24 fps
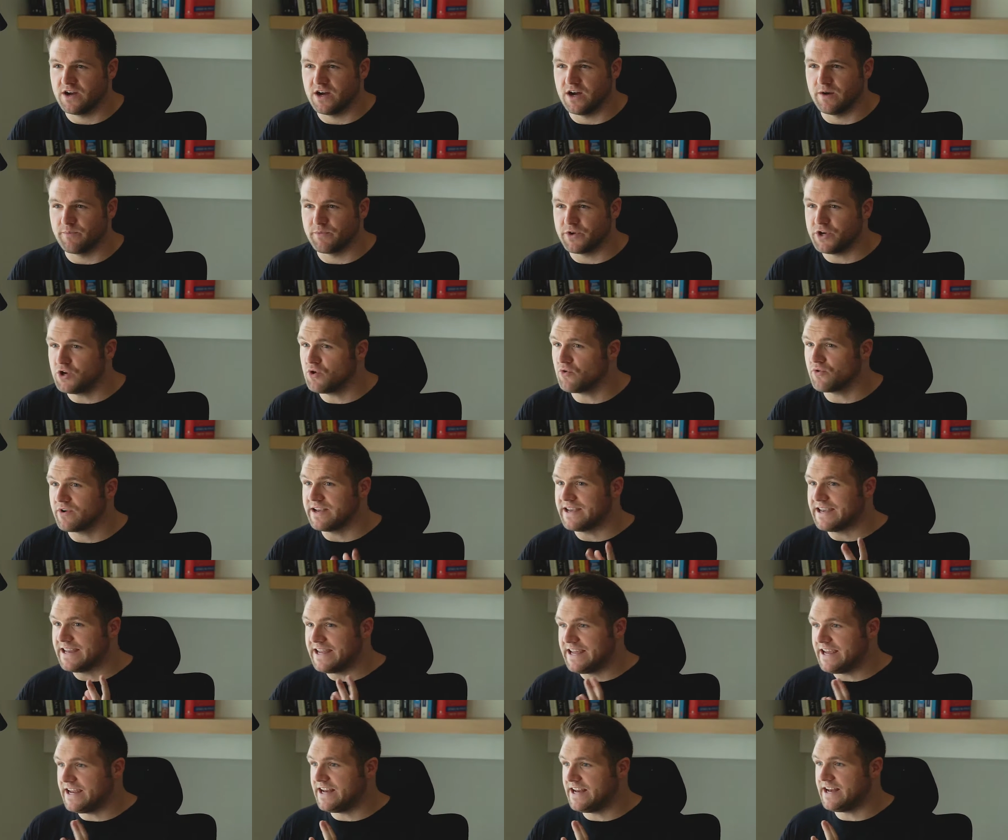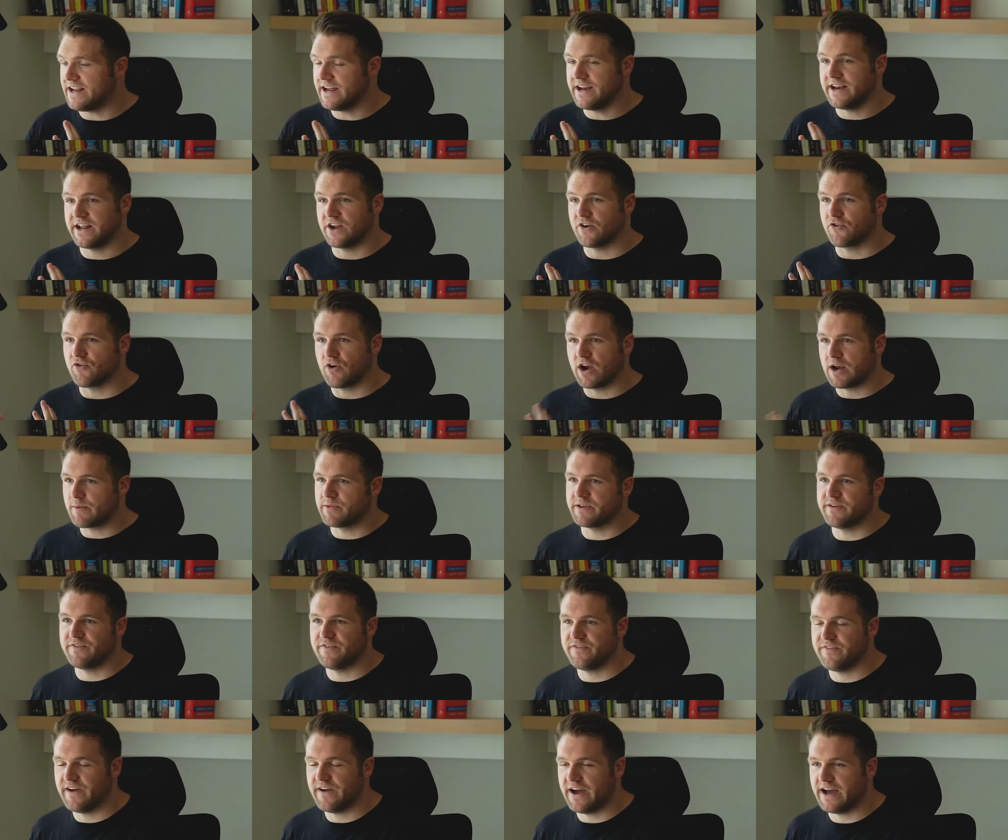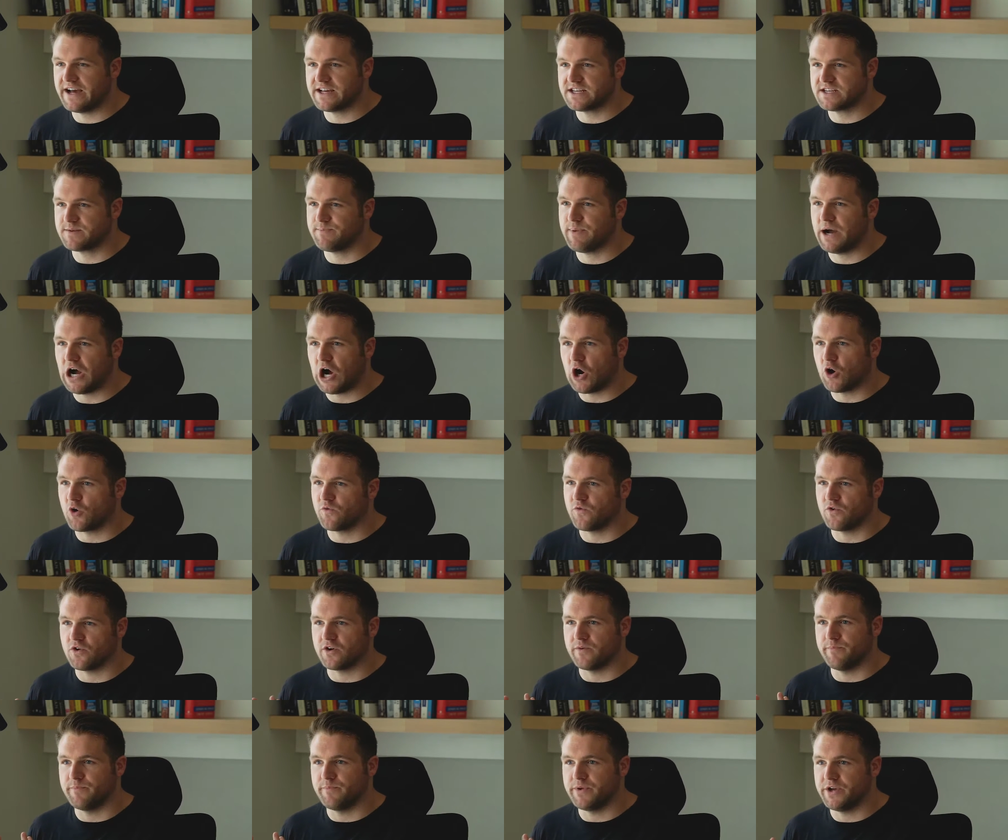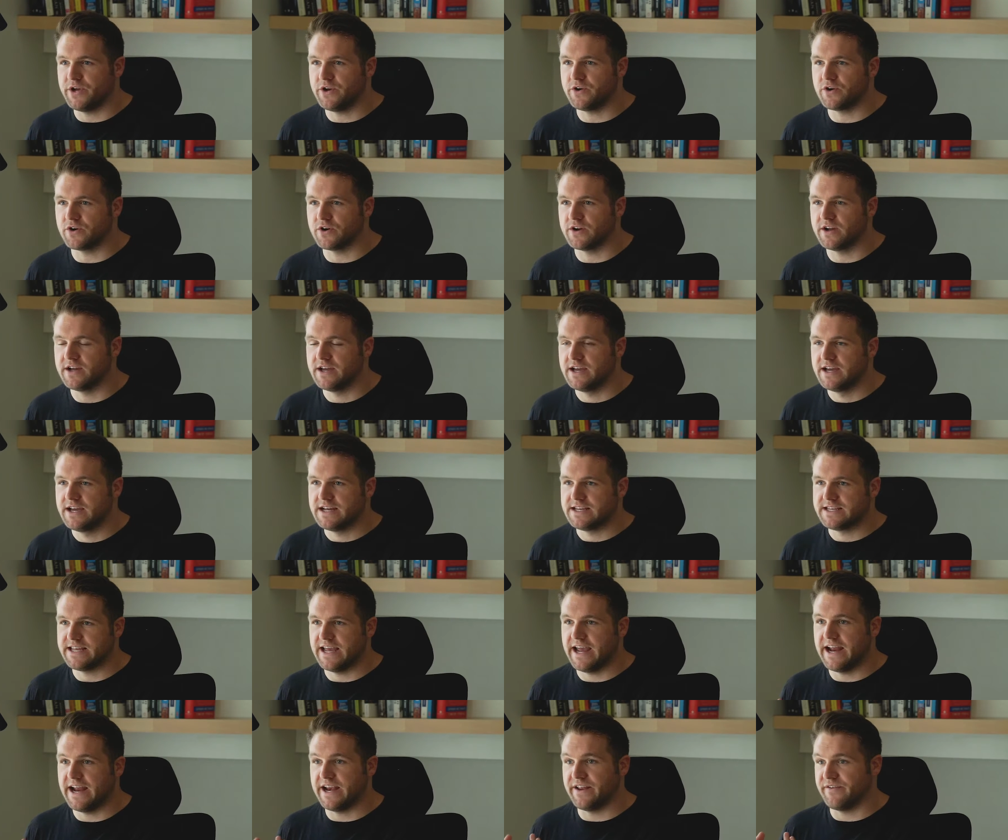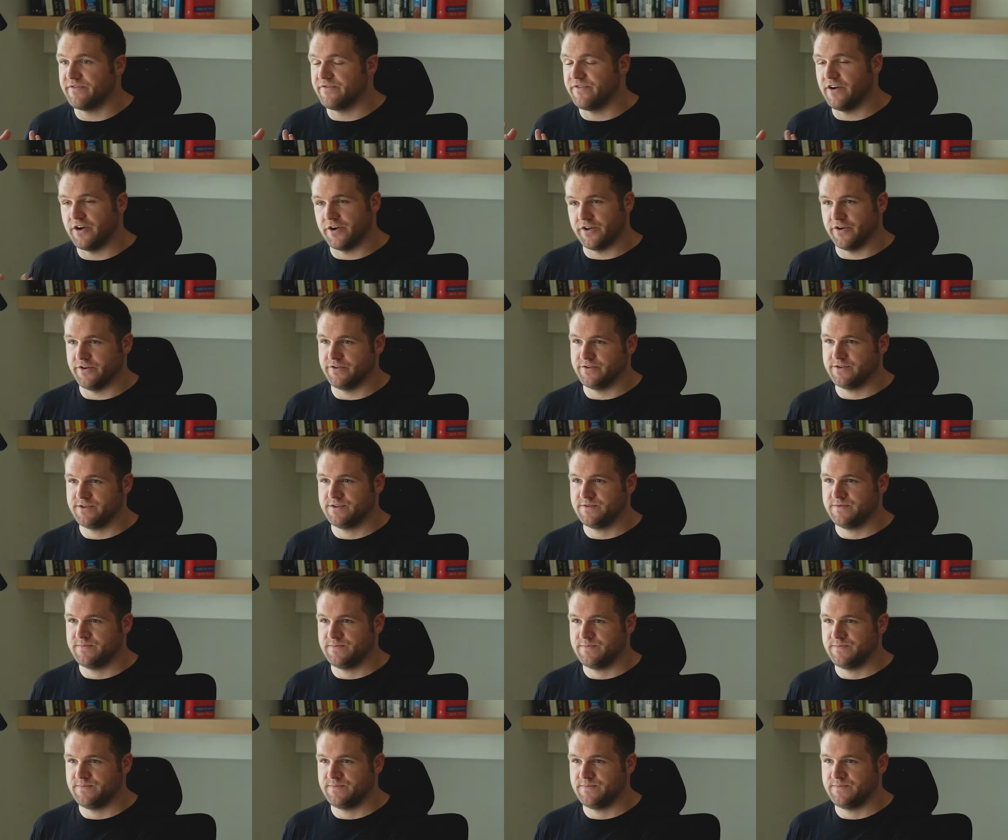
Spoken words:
you don't need an incredibly fast, powerful computer to edit photos.